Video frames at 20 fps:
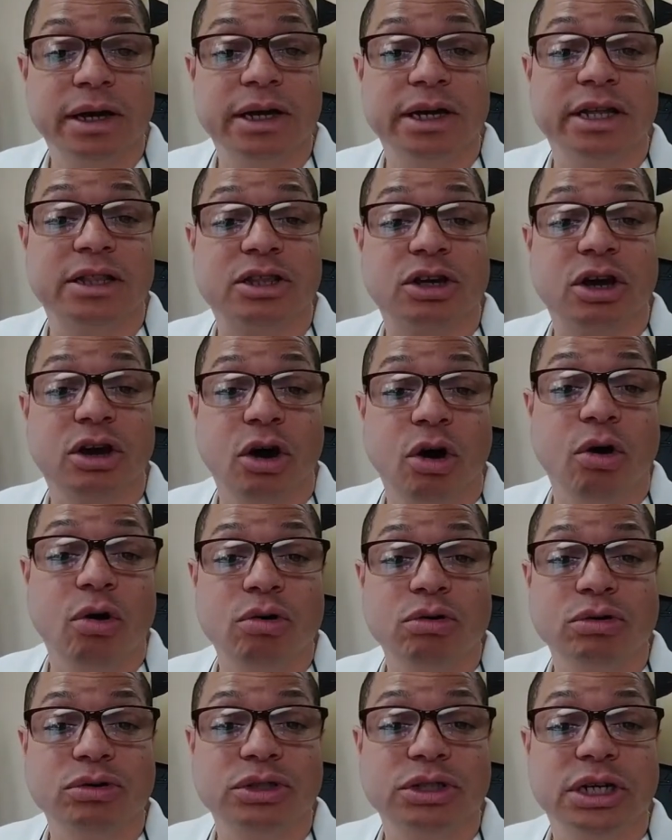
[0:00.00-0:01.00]
get the
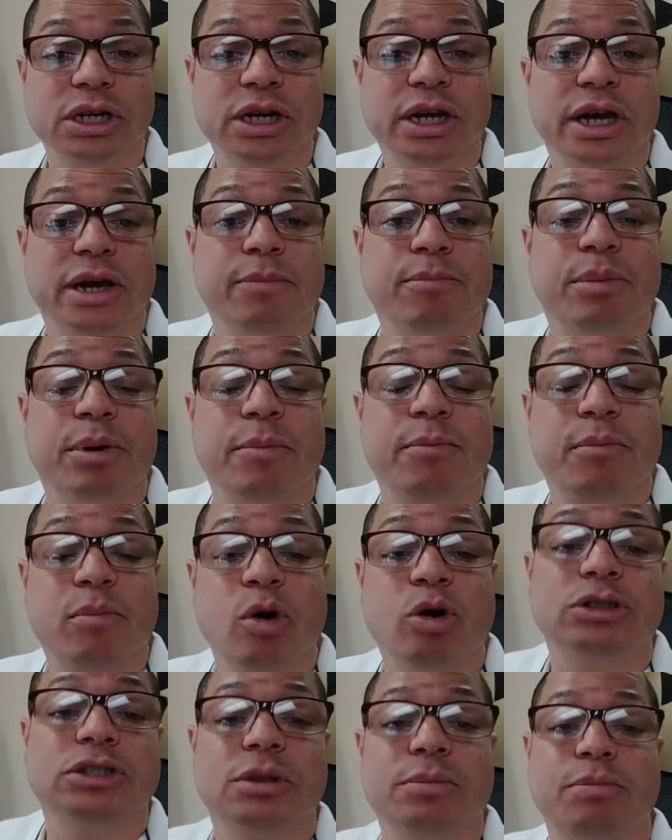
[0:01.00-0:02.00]
goals, but
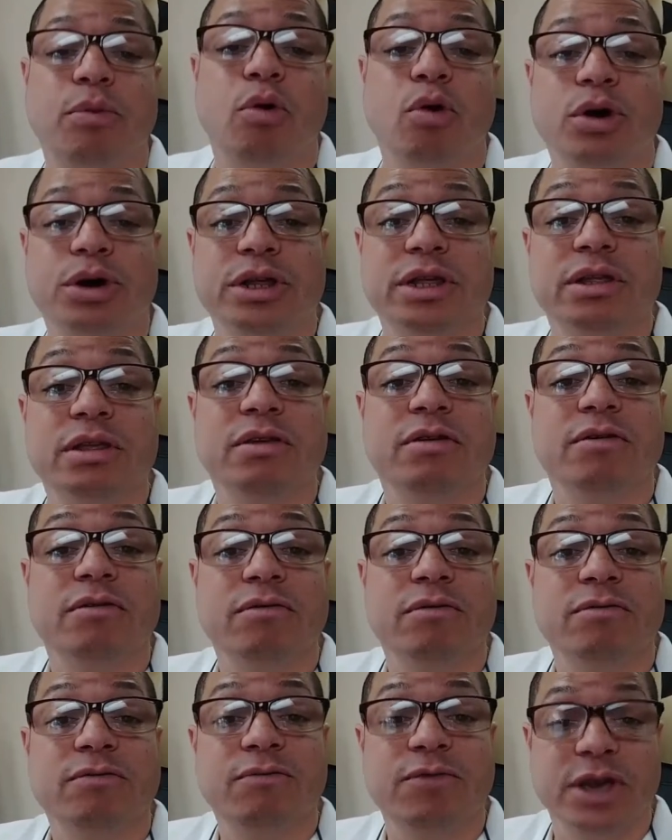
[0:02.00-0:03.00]
most important,
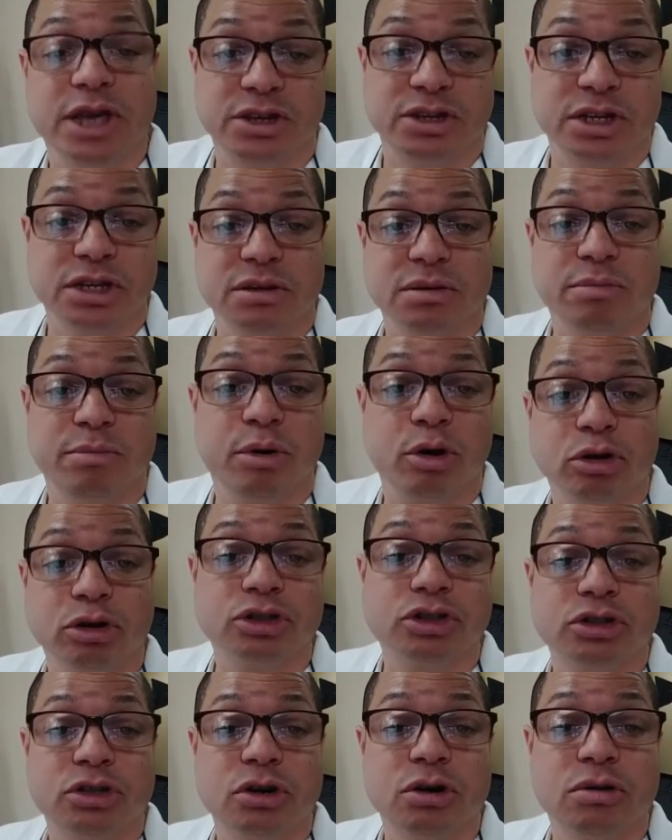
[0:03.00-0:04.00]
vision,
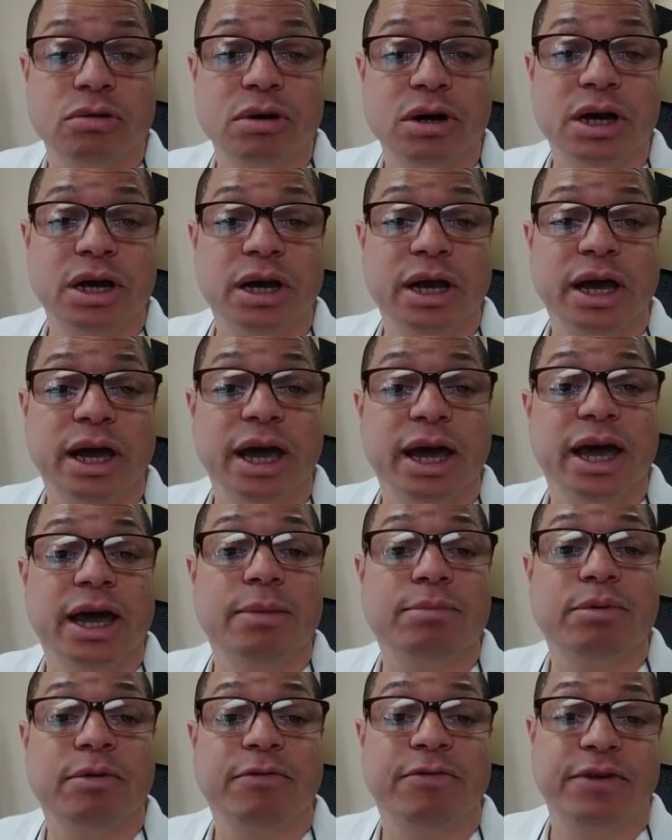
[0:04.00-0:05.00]
personal
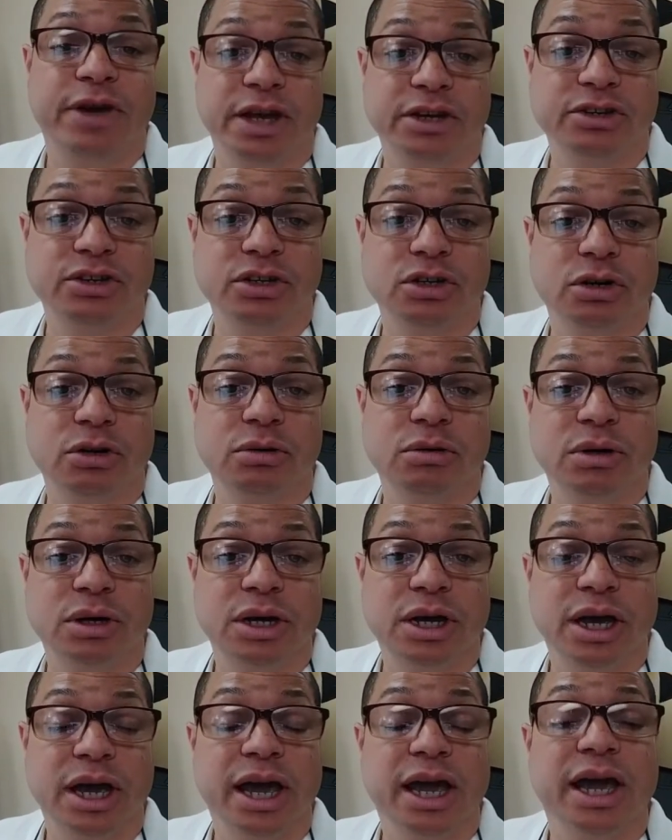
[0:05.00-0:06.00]
and professional,
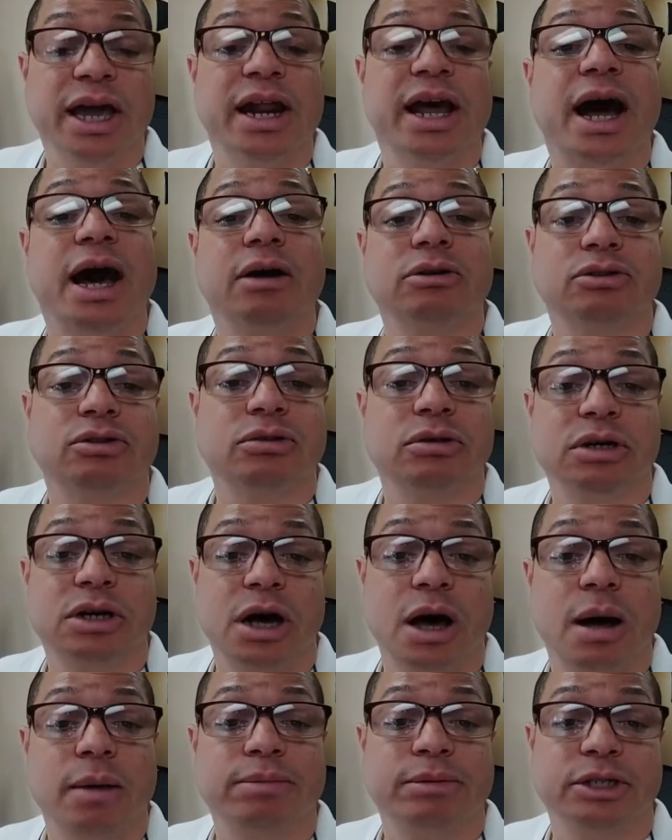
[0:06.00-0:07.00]
and how to
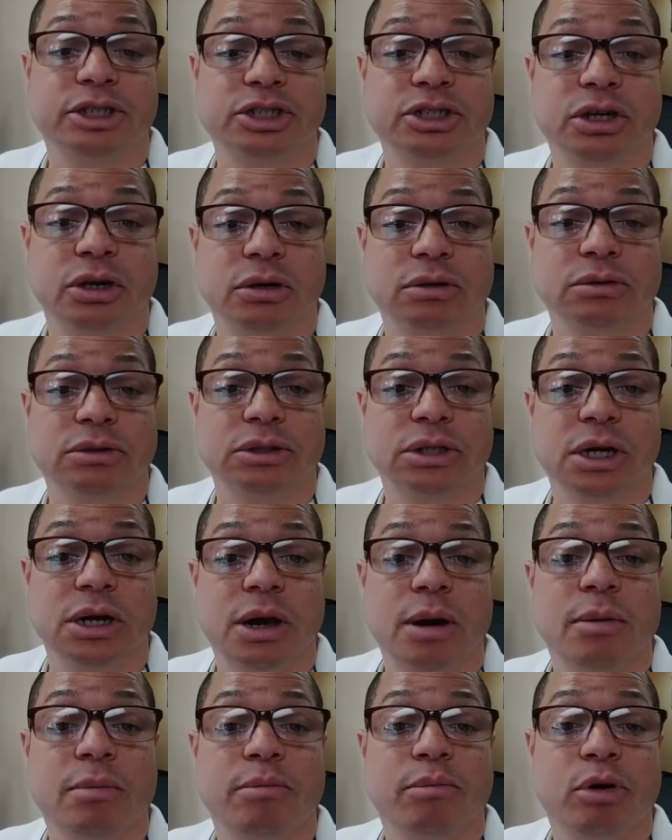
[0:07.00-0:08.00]
accomplish those.
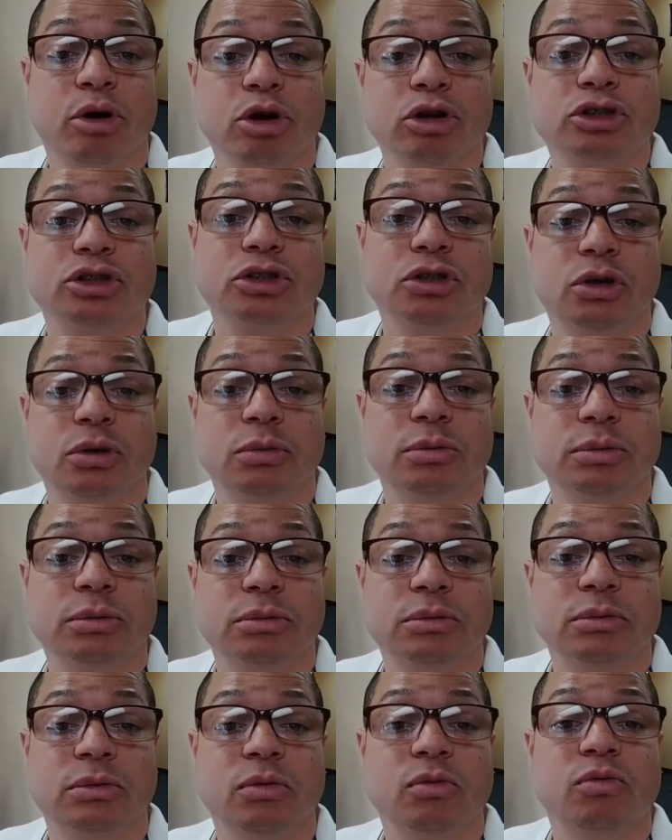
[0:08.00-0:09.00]
Personal
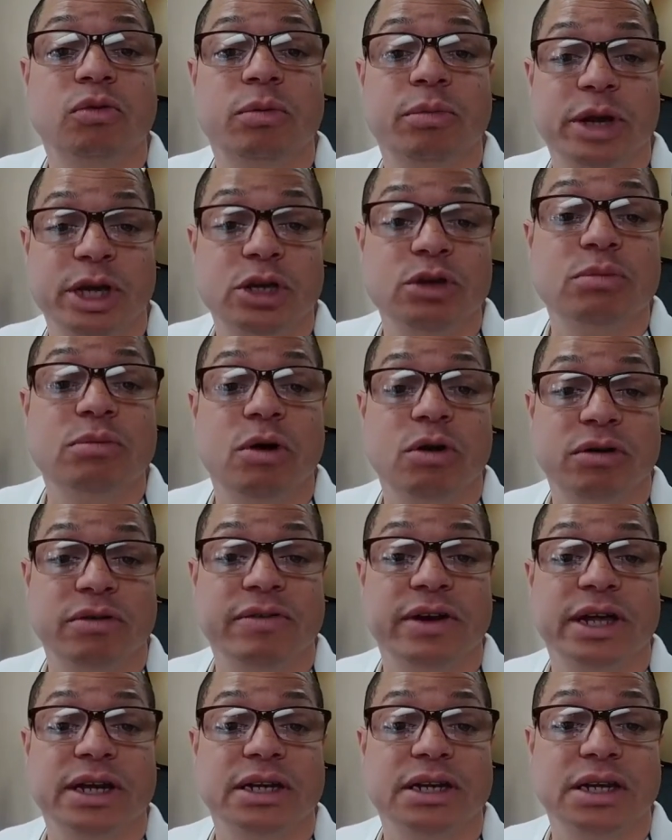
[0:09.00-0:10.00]
will make you
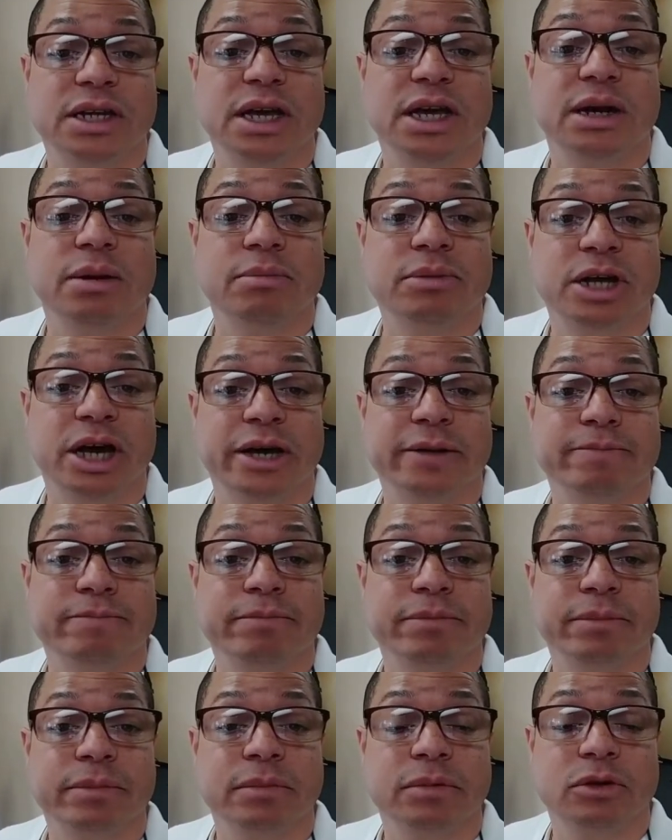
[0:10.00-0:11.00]
motivated to get them done.
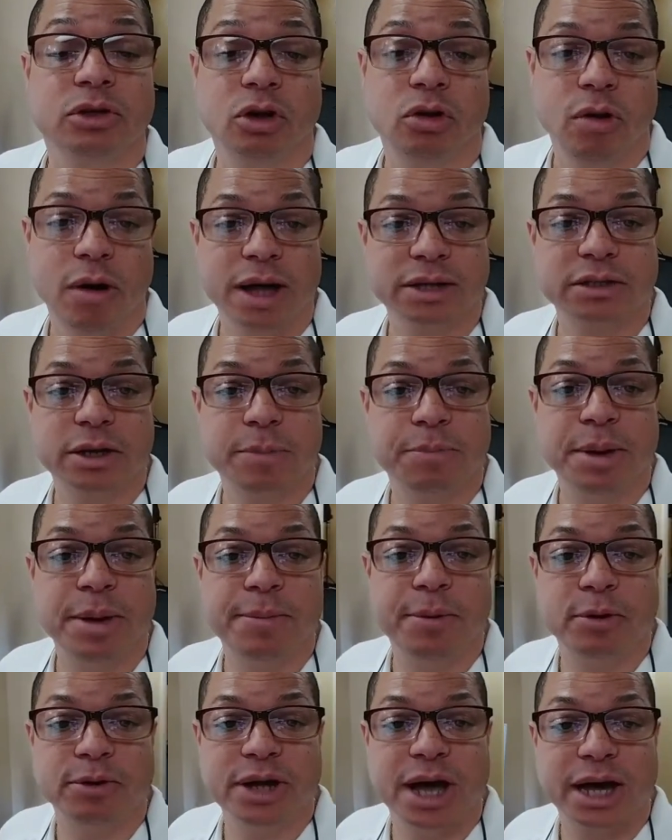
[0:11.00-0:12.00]
So go out there,
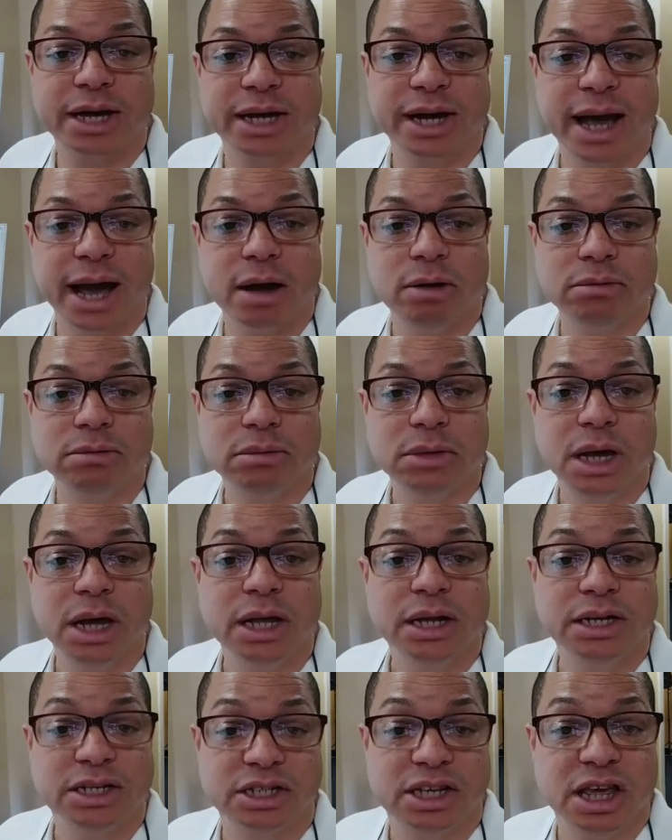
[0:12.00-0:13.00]
people, knock it out.
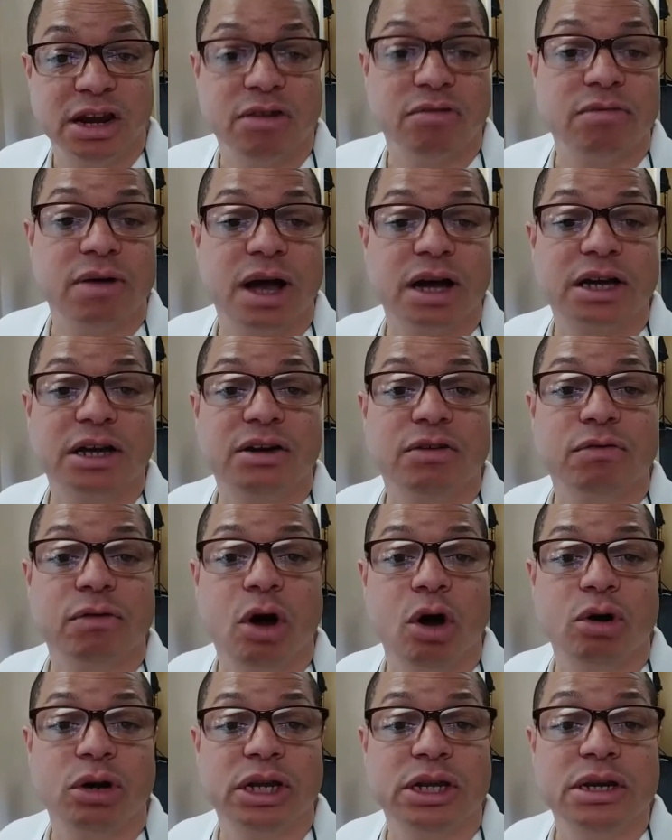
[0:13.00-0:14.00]
Let's get it rocking and
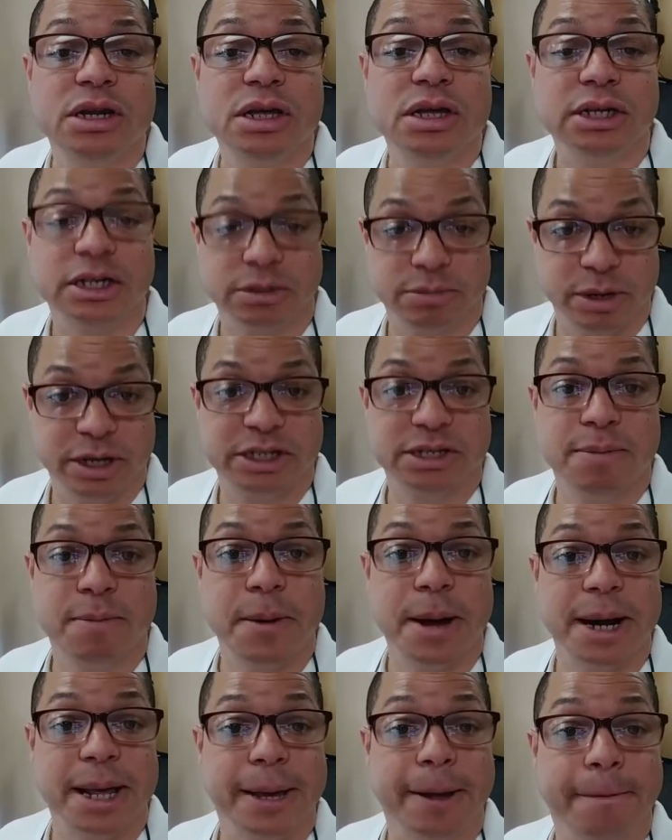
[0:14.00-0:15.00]
rolling. Let's make some
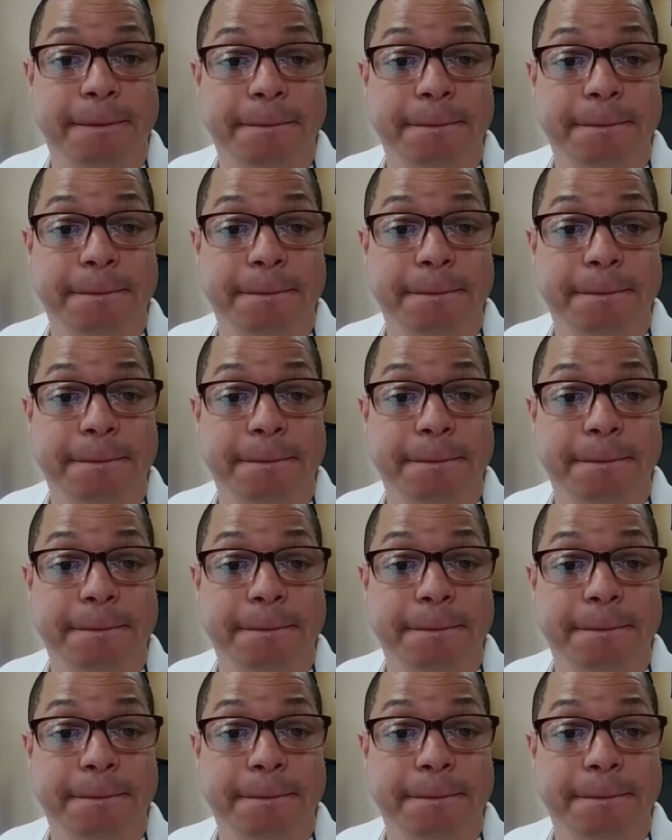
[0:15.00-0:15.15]
money.